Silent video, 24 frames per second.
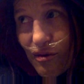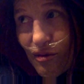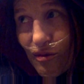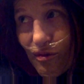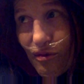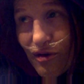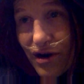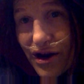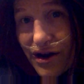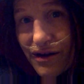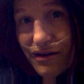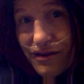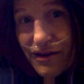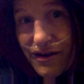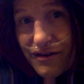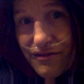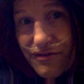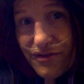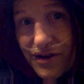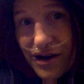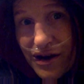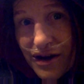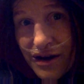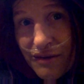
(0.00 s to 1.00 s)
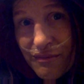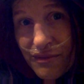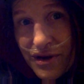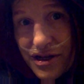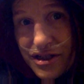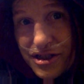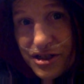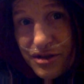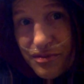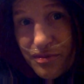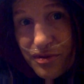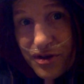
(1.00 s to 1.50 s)
While I very
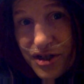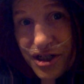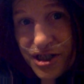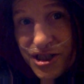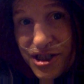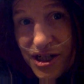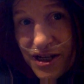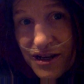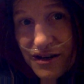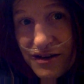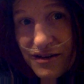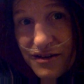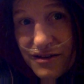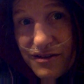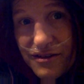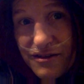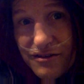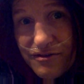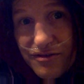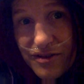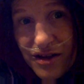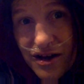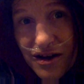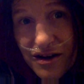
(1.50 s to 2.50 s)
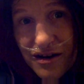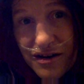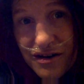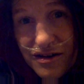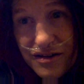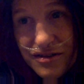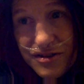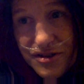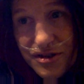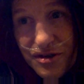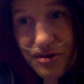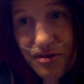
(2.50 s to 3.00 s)
much appreciate the
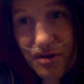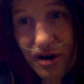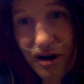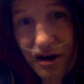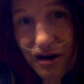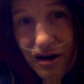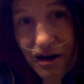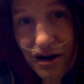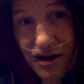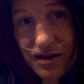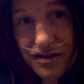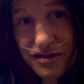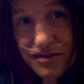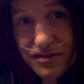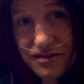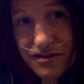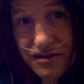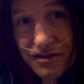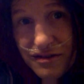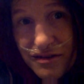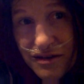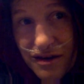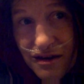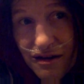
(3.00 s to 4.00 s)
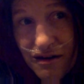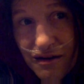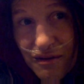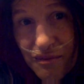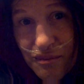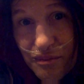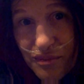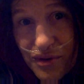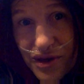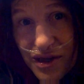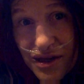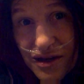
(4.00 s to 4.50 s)
vloggers who are constantly
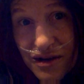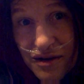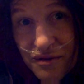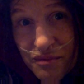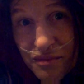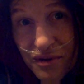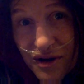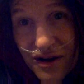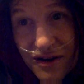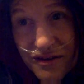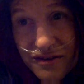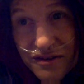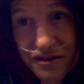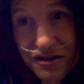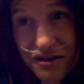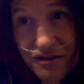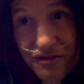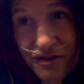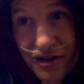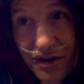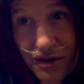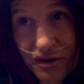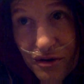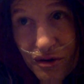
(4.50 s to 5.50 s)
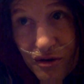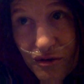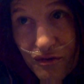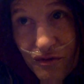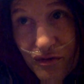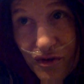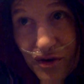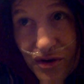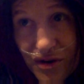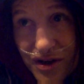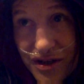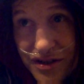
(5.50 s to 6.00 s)
upbeat and positive and
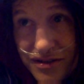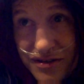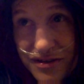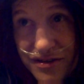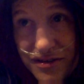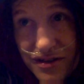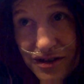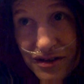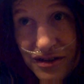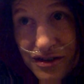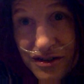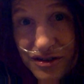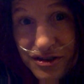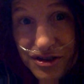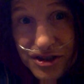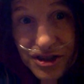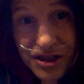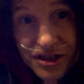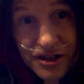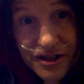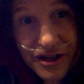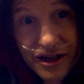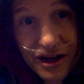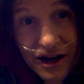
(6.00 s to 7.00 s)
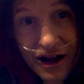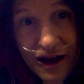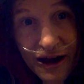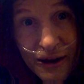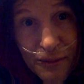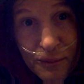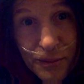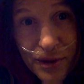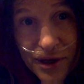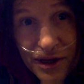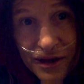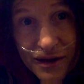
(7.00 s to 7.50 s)
hopeful and sunny and cheery and
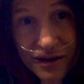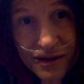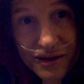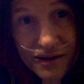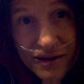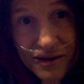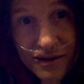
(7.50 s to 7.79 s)
happy,